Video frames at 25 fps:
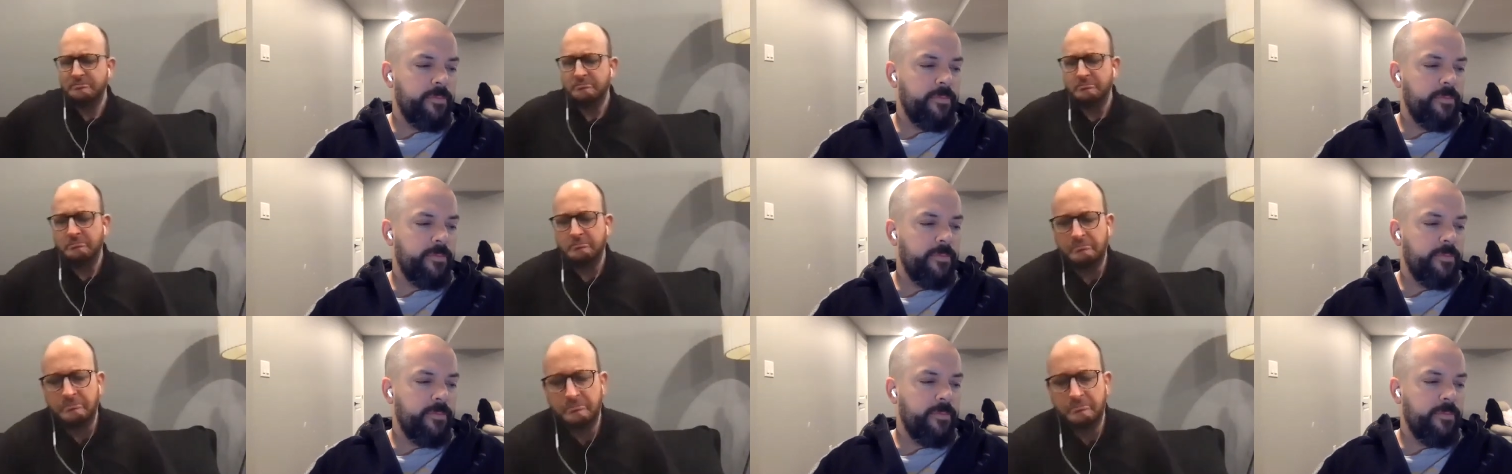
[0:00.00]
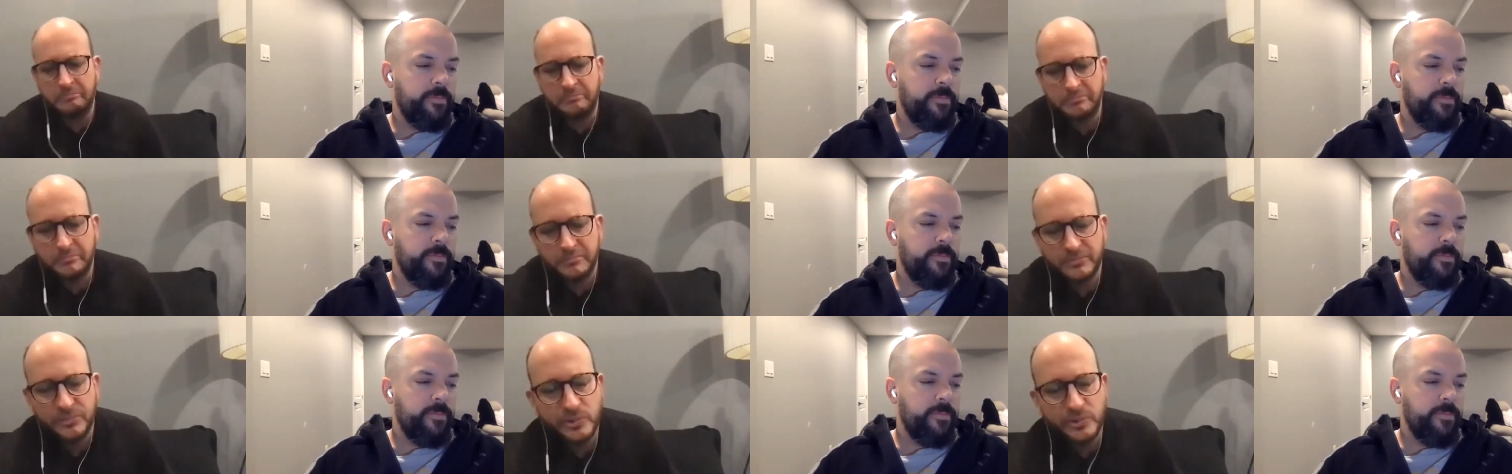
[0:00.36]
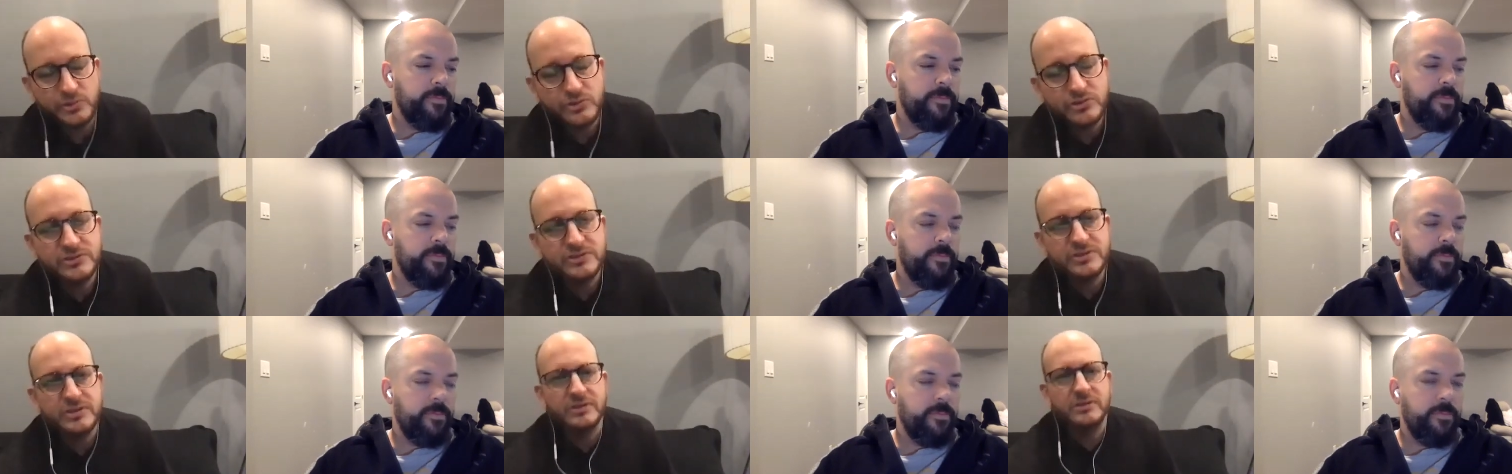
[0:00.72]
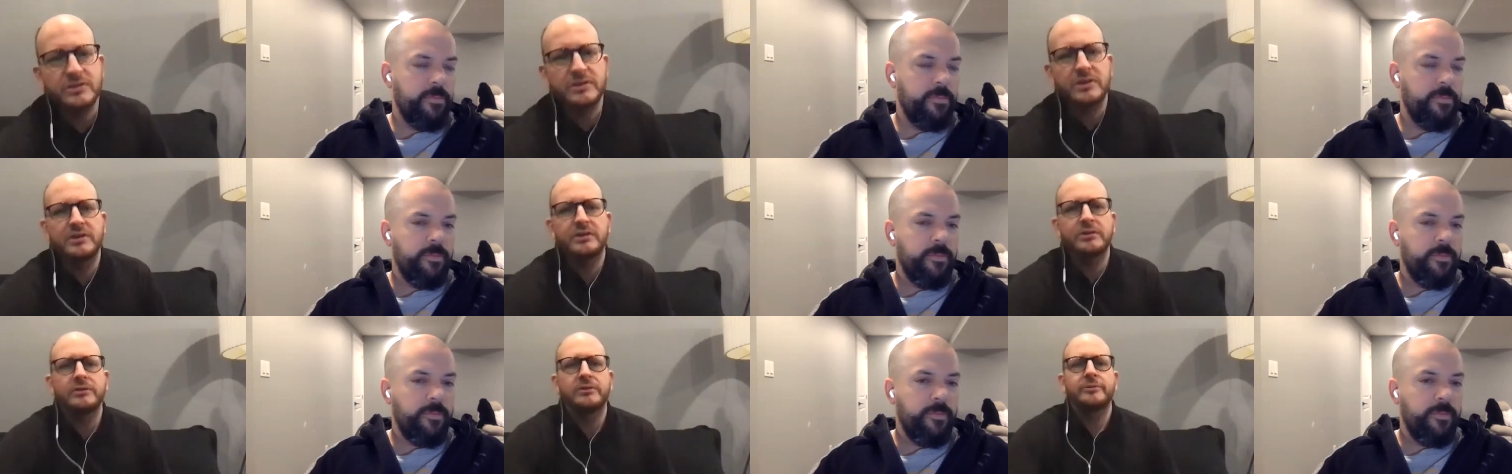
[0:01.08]
Speaker 1: Hmm, interesting.
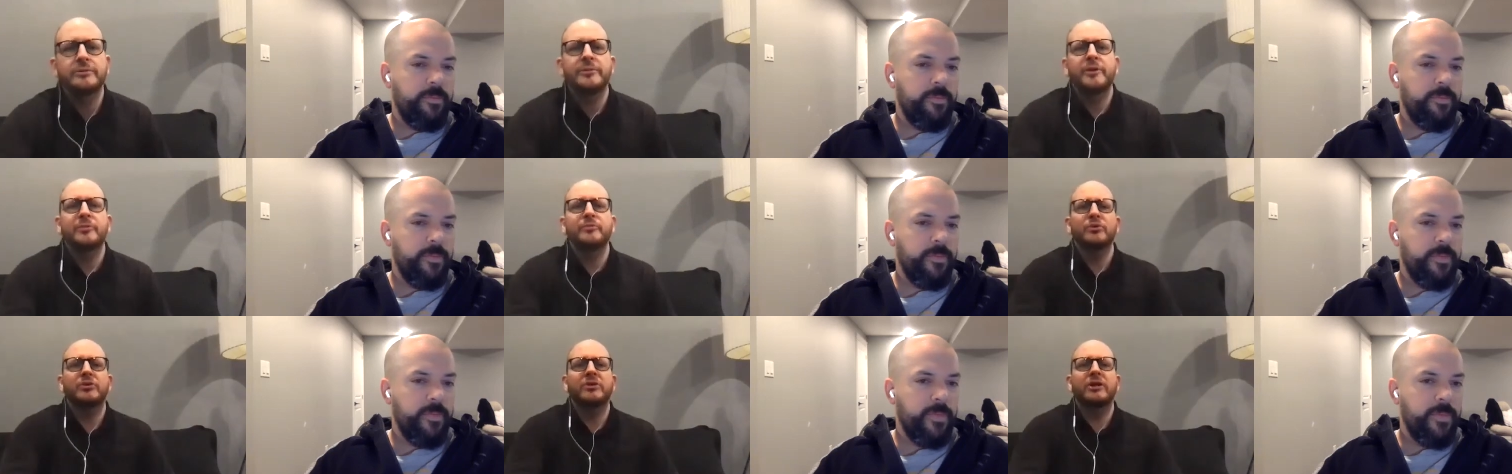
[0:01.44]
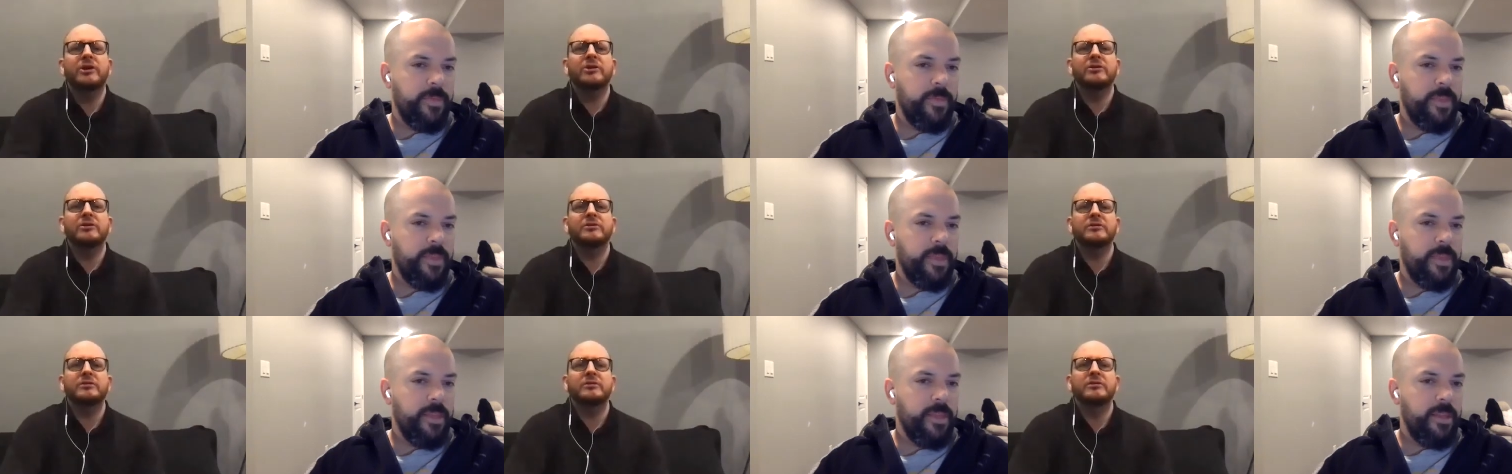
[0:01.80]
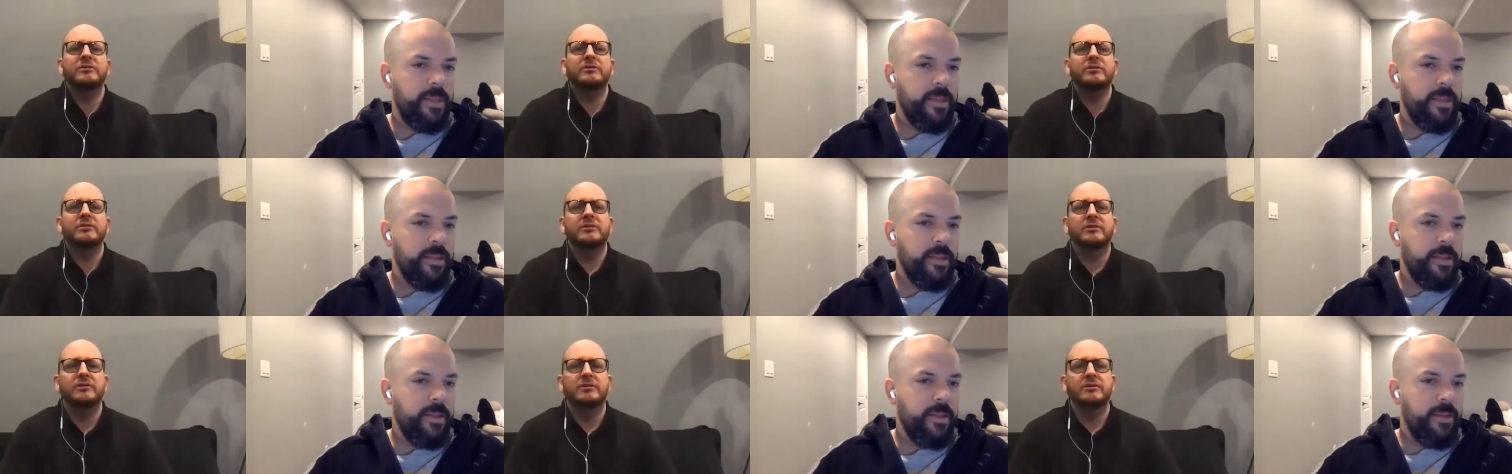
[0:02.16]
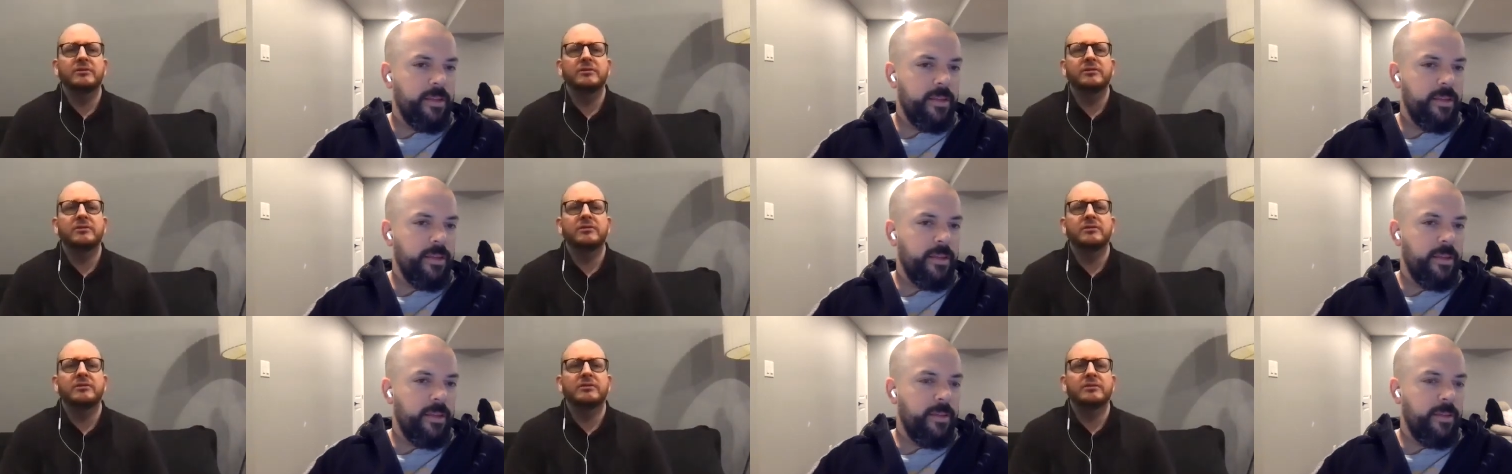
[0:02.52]
I don't remember that.
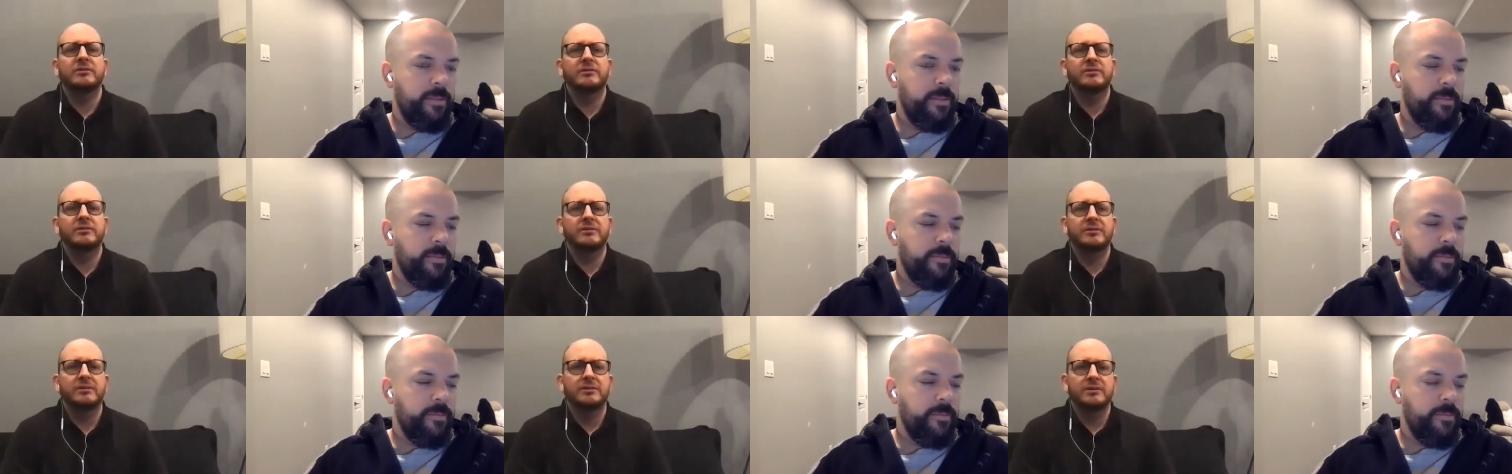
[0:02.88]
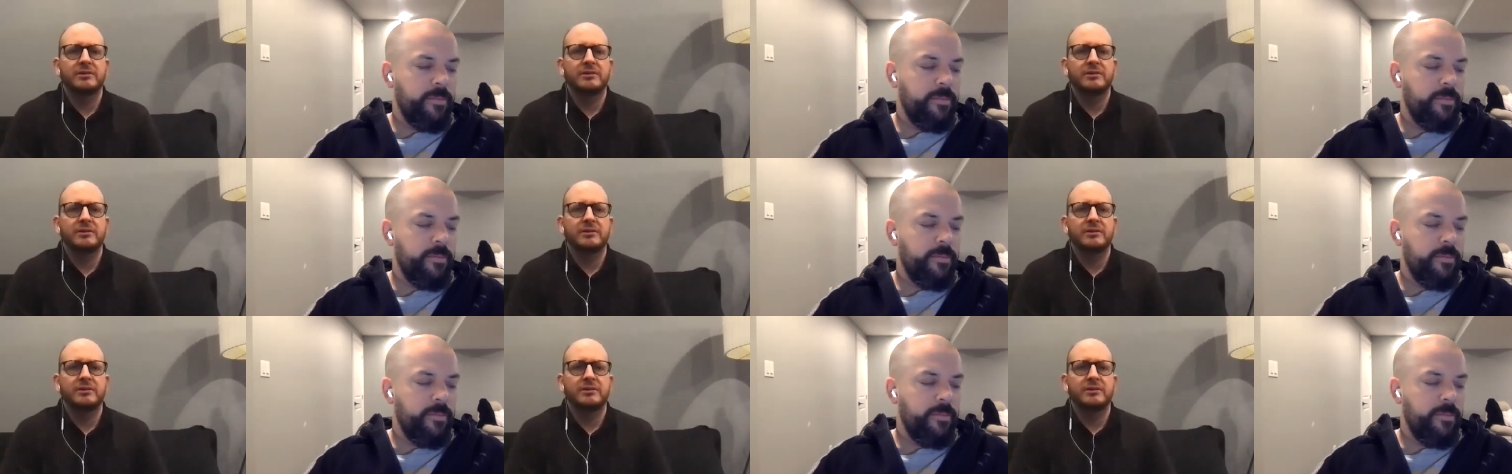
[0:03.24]
Yeah.